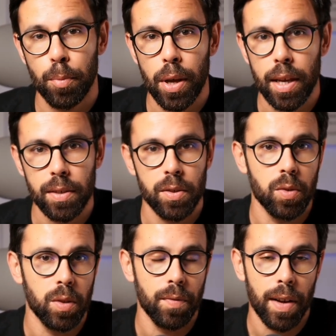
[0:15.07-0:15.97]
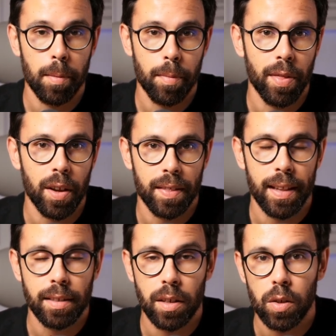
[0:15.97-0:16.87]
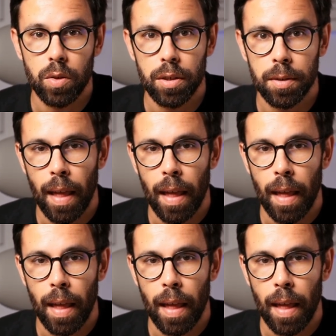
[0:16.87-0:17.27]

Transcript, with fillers: brings to develop .NET code.